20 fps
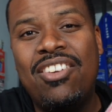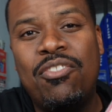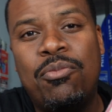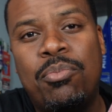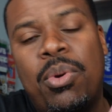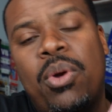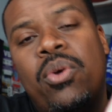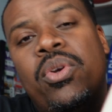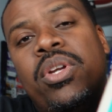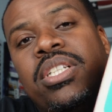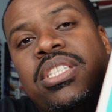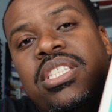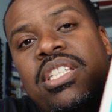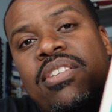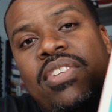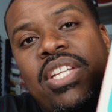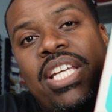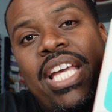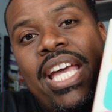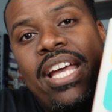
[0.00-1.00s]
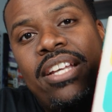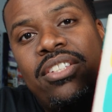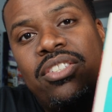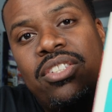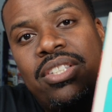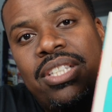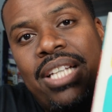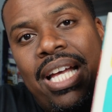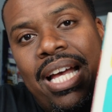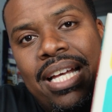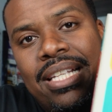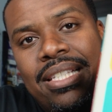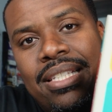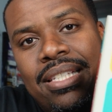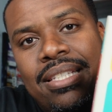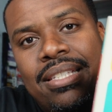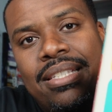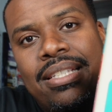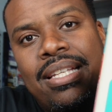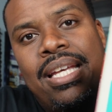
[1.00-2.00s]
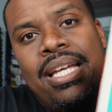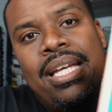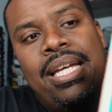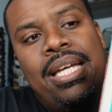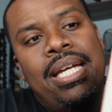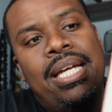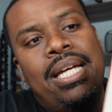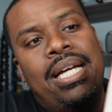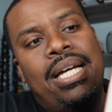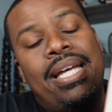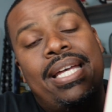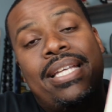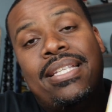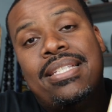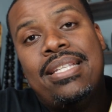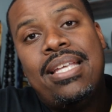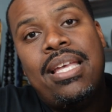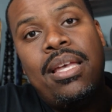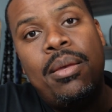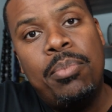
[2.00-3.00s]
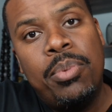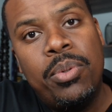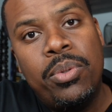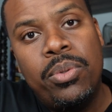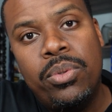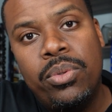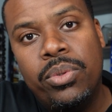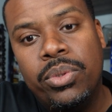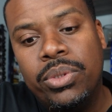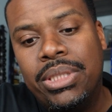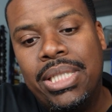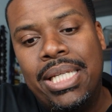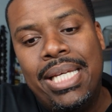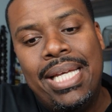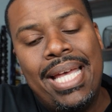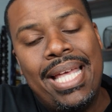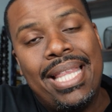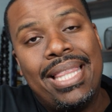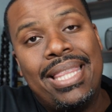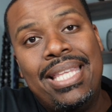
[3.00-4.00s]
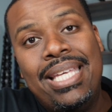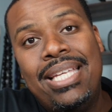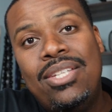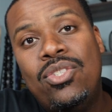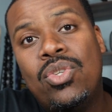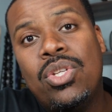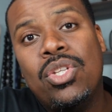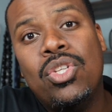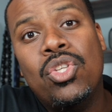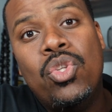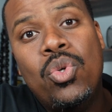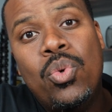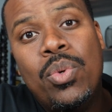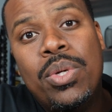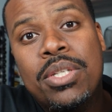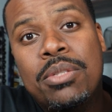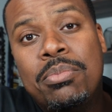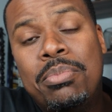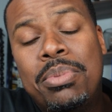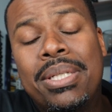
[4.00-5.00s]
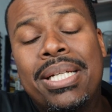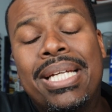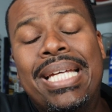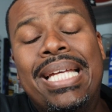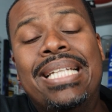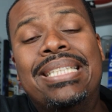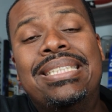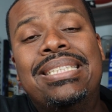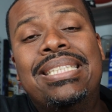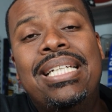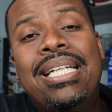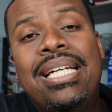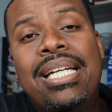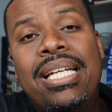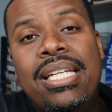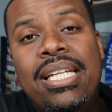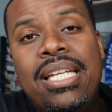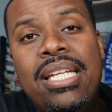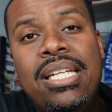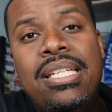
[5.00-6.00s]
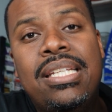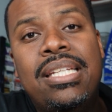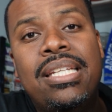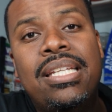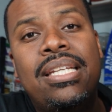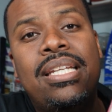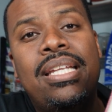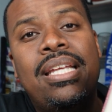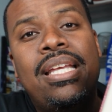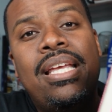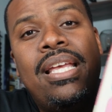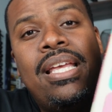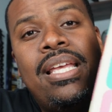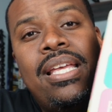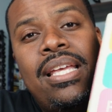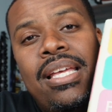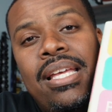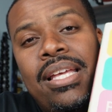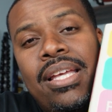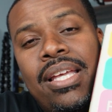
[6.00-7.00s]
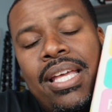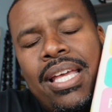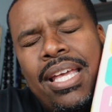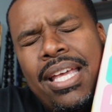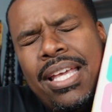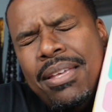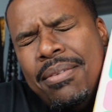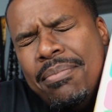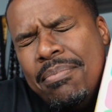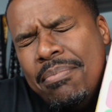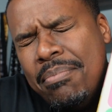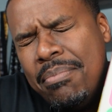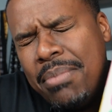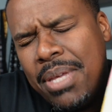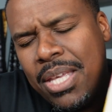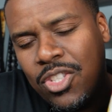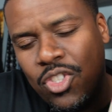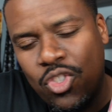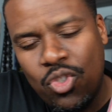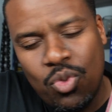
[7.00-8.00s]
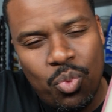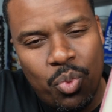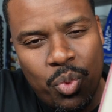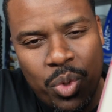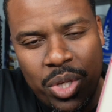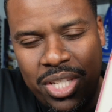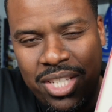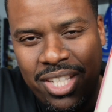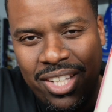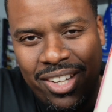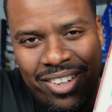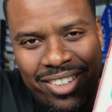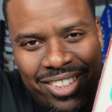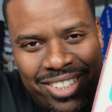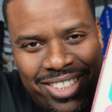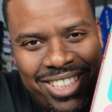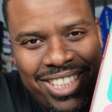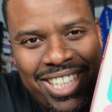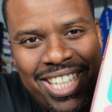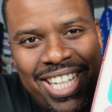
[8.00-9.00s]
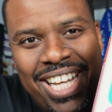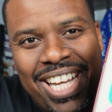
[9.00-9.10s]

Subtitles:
of productivity exercises, examples, and things you can do in this book. A ton. He did immense research